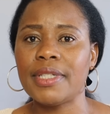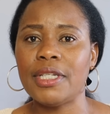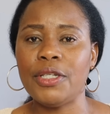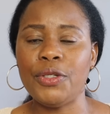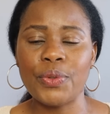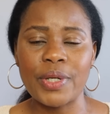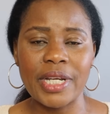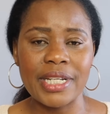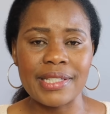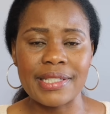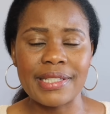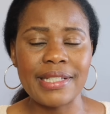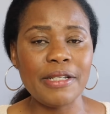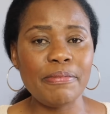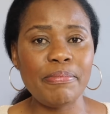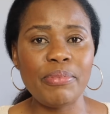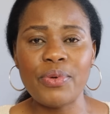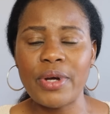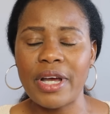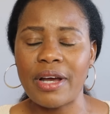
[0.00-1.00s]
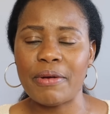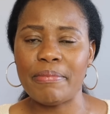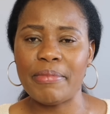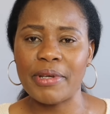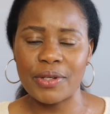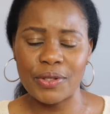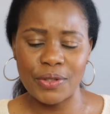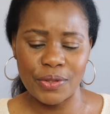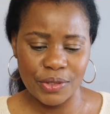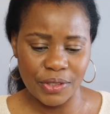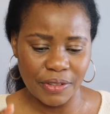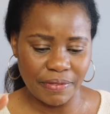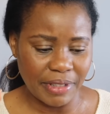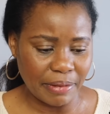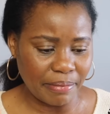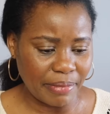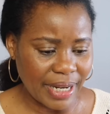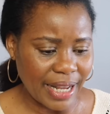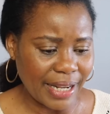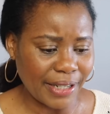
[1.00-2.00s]
You can sleep well because of
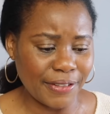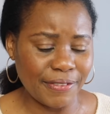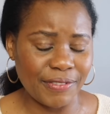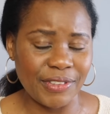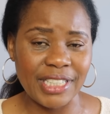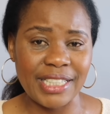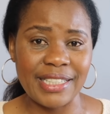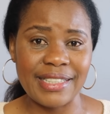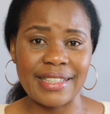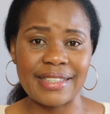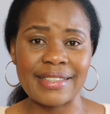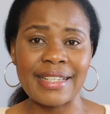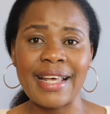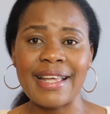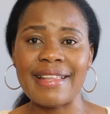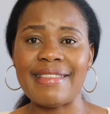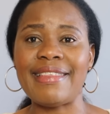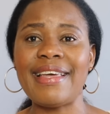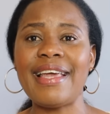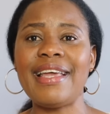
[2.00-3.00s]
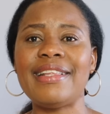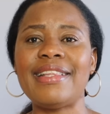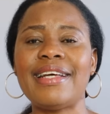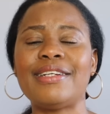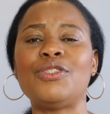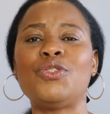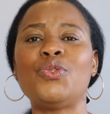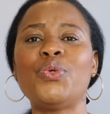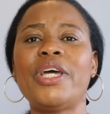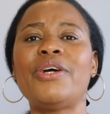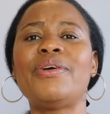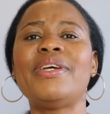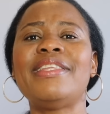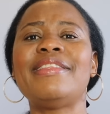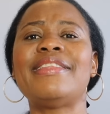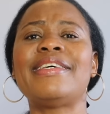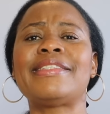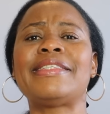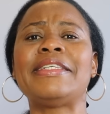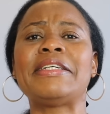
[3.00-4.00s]
the blood of Jesus. They that dwell
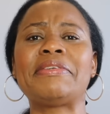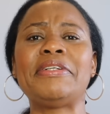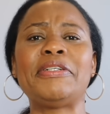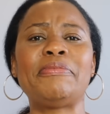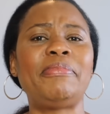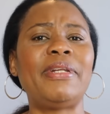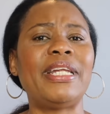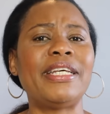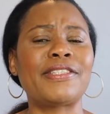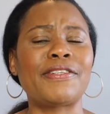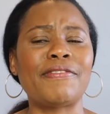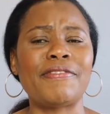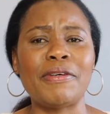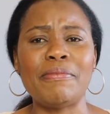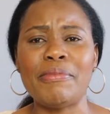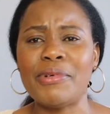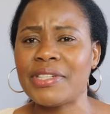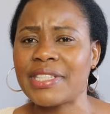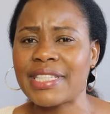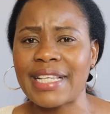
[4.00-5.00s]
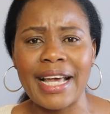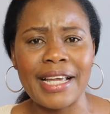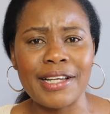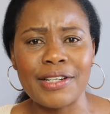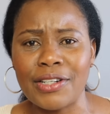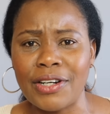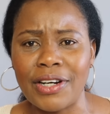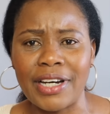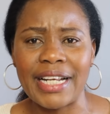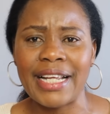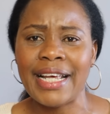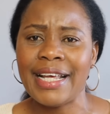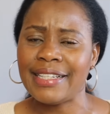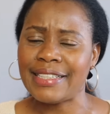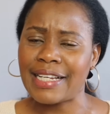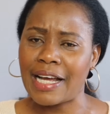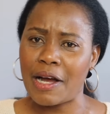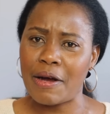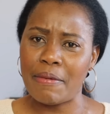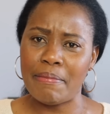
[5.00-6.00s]
in the secret place of the Most High God
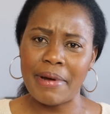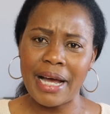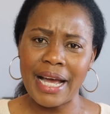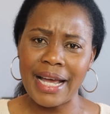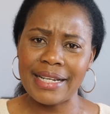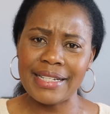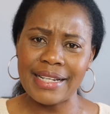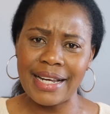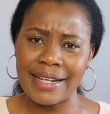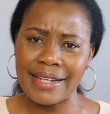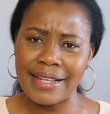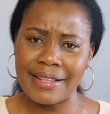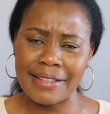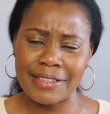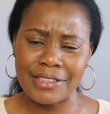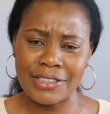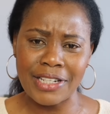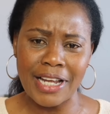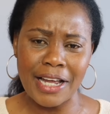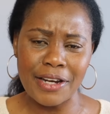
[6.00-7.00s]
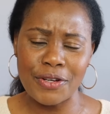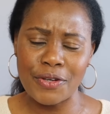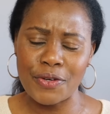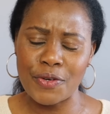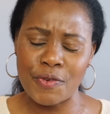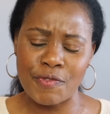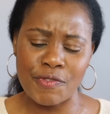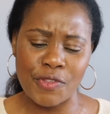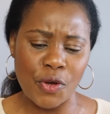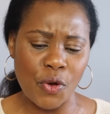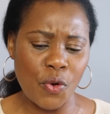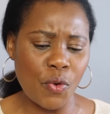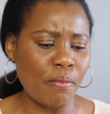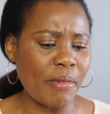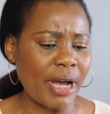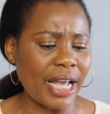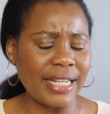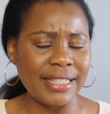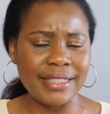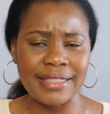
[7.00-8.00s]
shall abide under the shadow of the
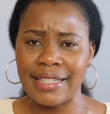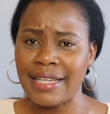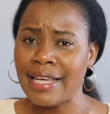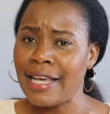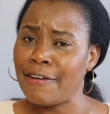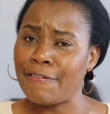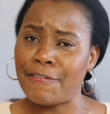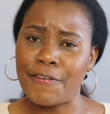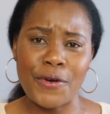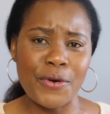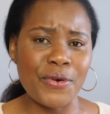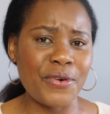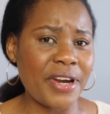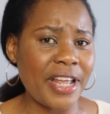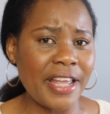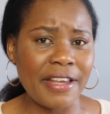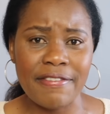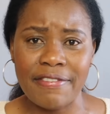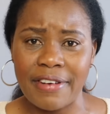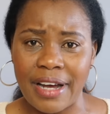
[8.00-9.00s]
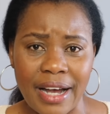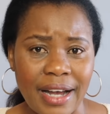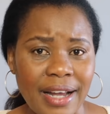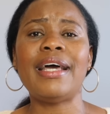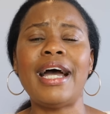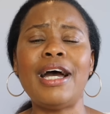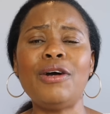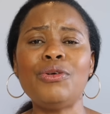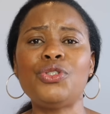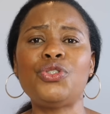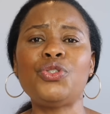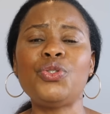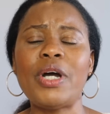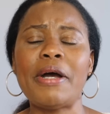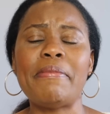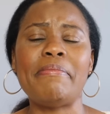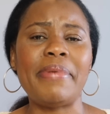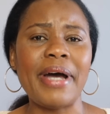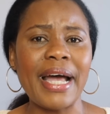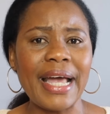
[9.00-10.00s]
Almighty forever. How do you
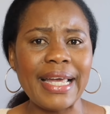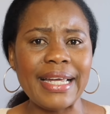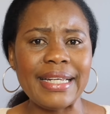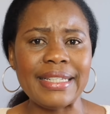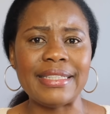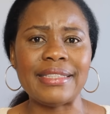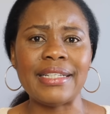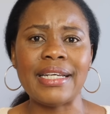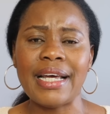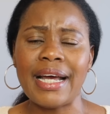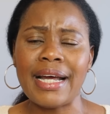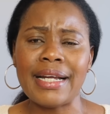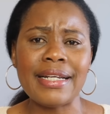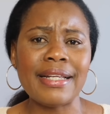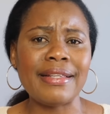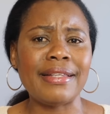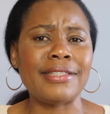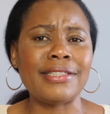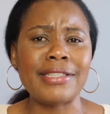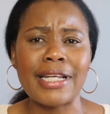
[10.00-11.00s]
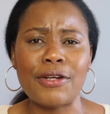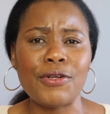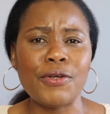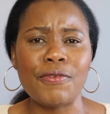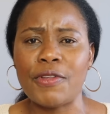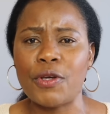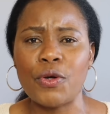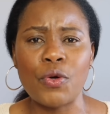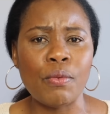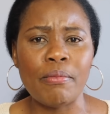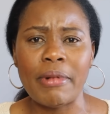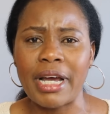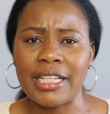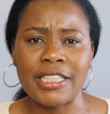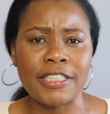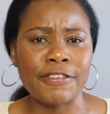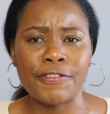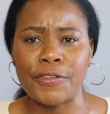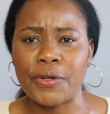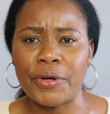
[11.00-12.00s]
abide under the shadow of the
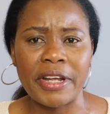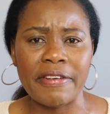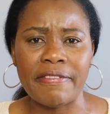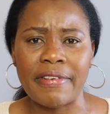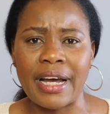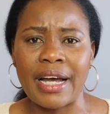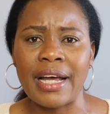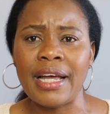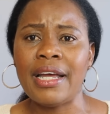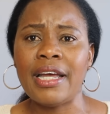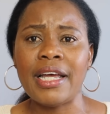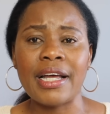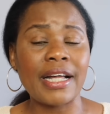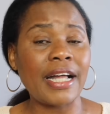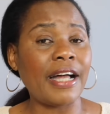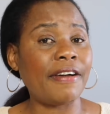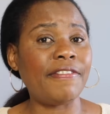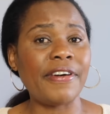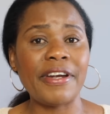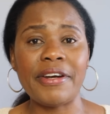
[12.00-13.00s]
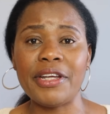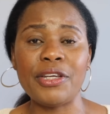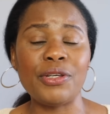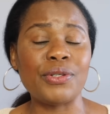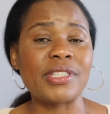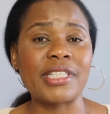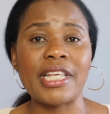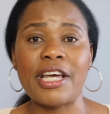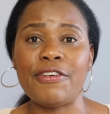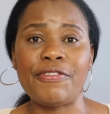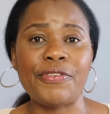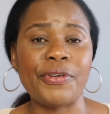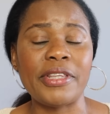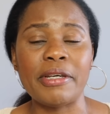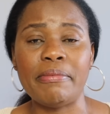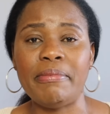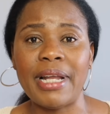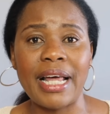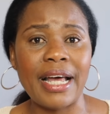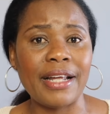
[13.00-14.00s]
Almighty forever? Covering yourself with
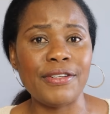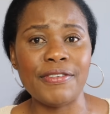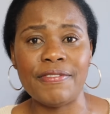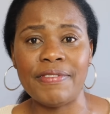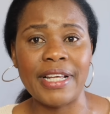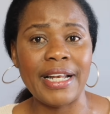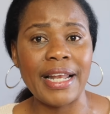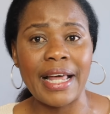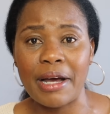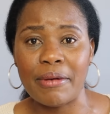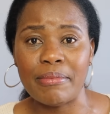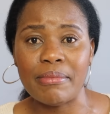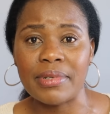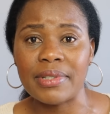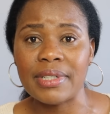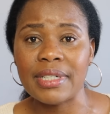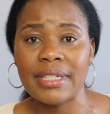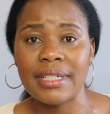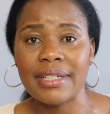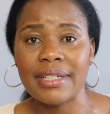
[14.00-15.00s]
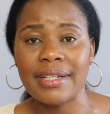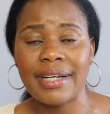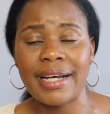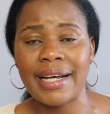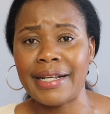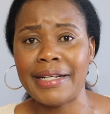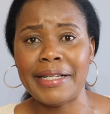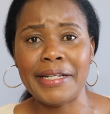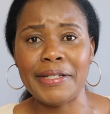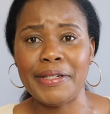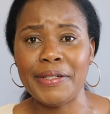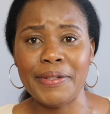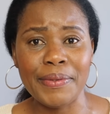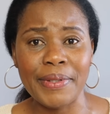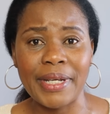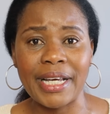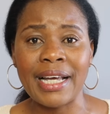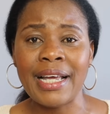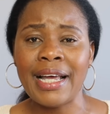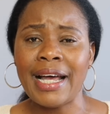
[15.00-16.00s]
the blood of the Lamb.
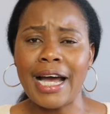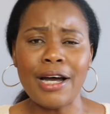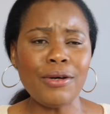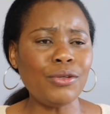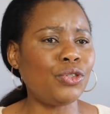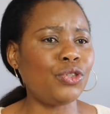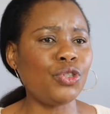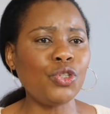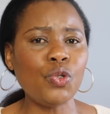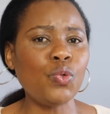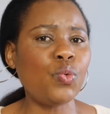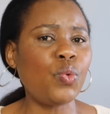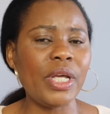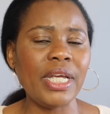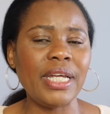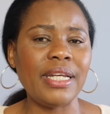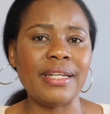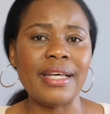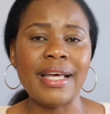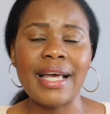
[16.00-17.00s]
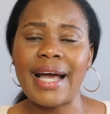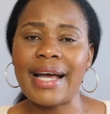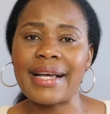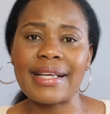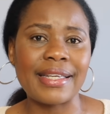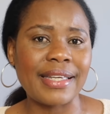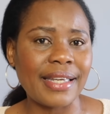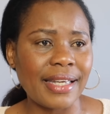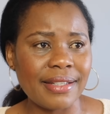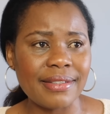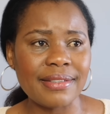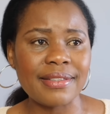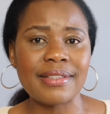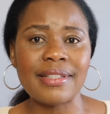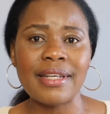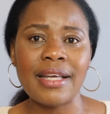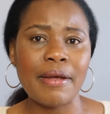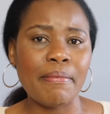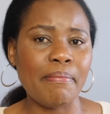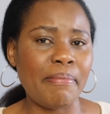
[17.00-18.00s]
Hallelujah. How do you win
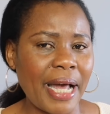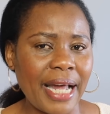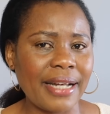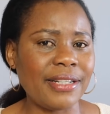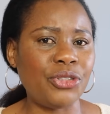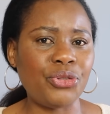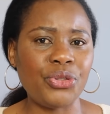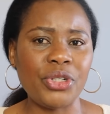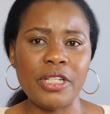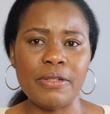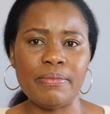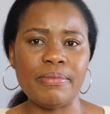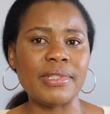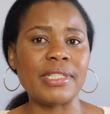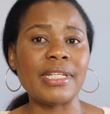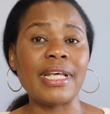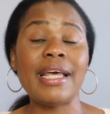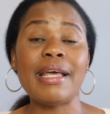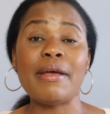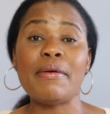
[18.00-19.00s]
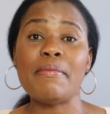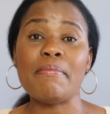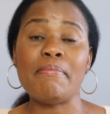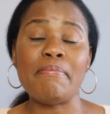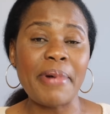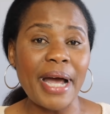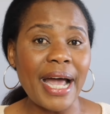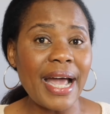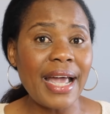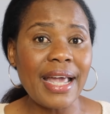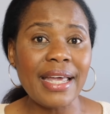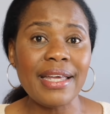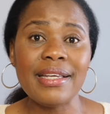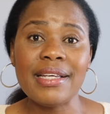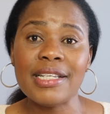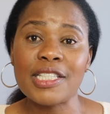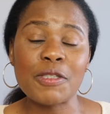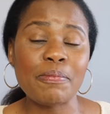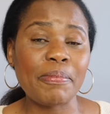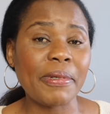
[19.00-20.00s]
against bad dreams?
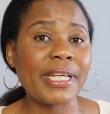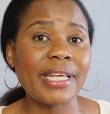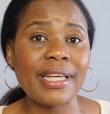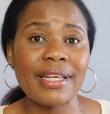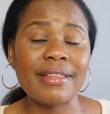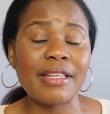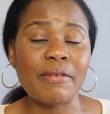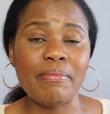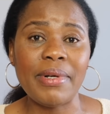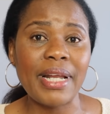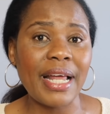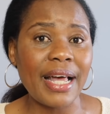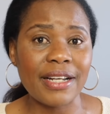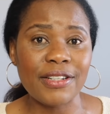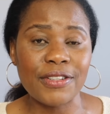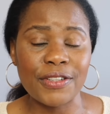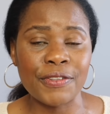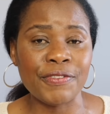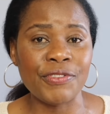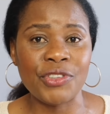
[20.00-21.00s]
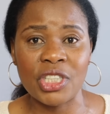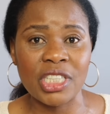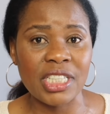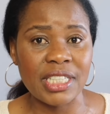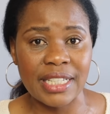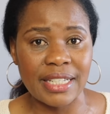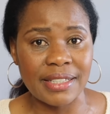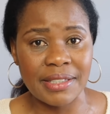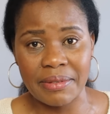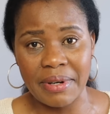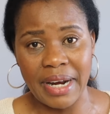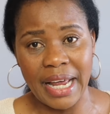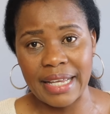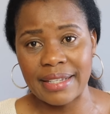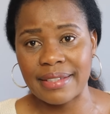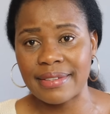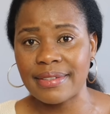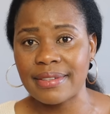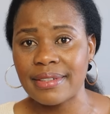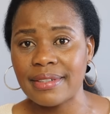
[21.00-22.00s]
By speaking the blood of Jesus
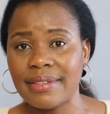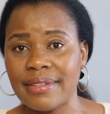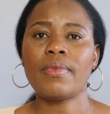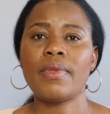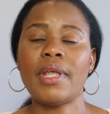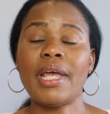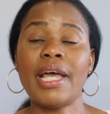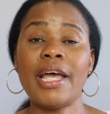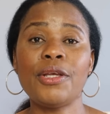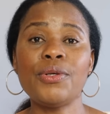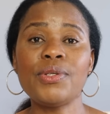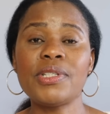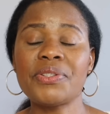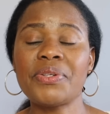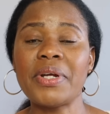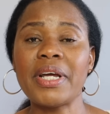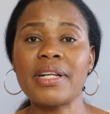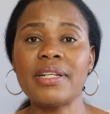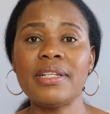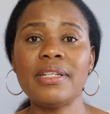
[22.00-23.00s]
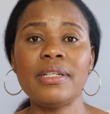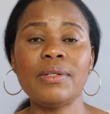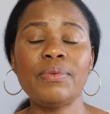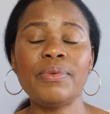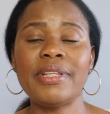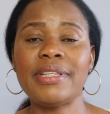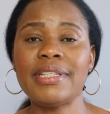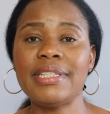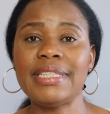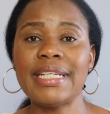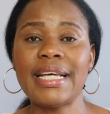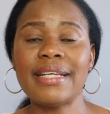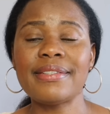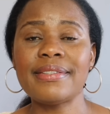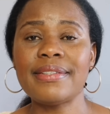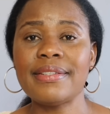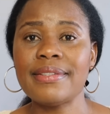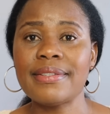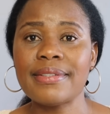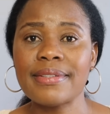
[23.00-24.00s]
Christ. Are you struggling with
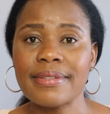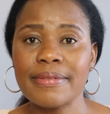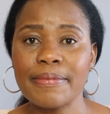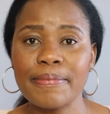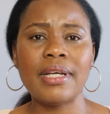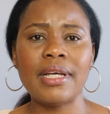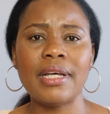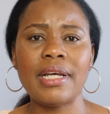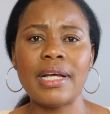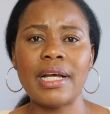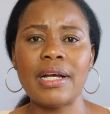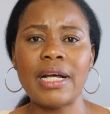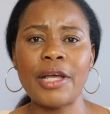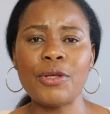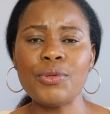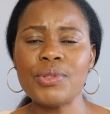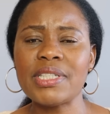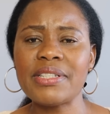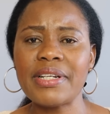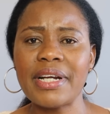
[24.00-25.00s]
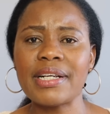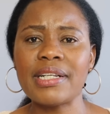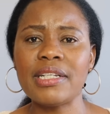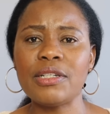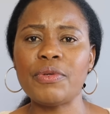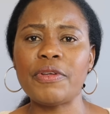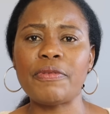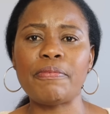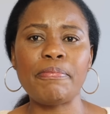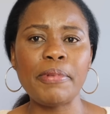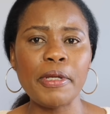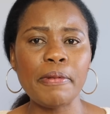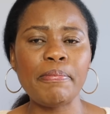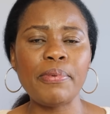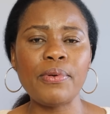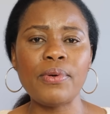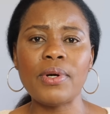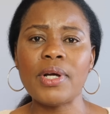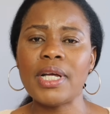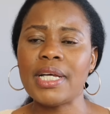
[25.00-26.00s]
injustice? Are you struggling with
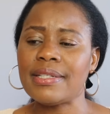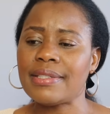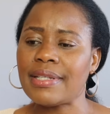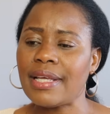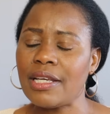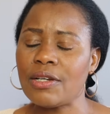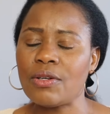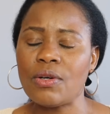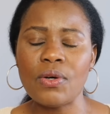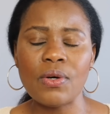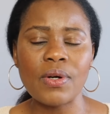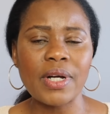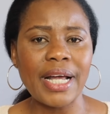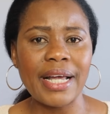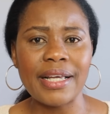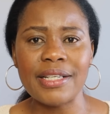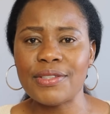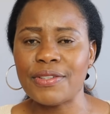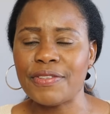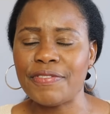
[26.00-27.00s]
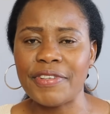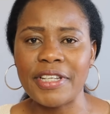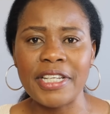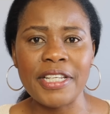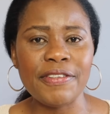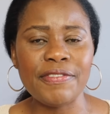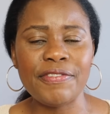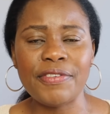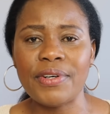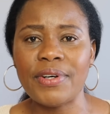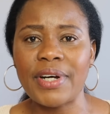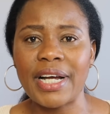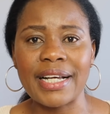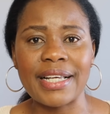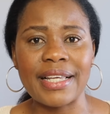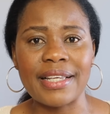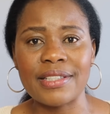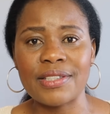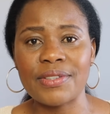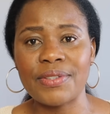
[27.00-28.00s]
people saying all kinds of evil
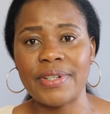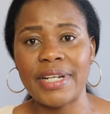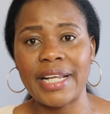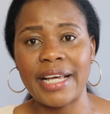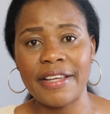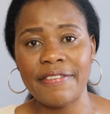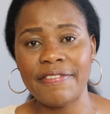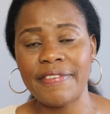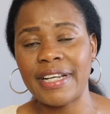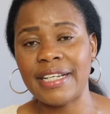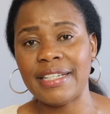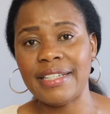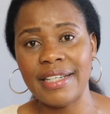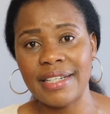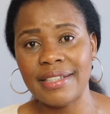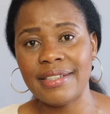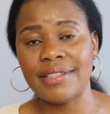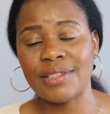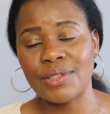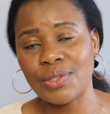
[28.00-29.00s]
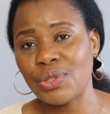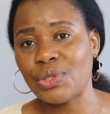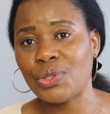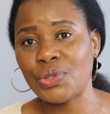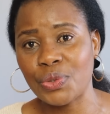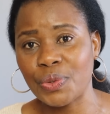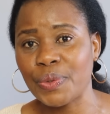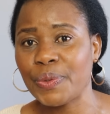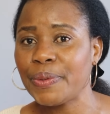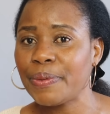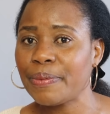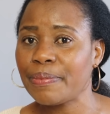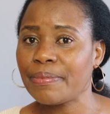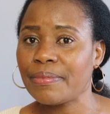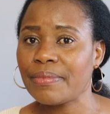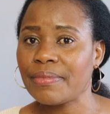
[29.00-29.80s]
against your life and yet it's not true?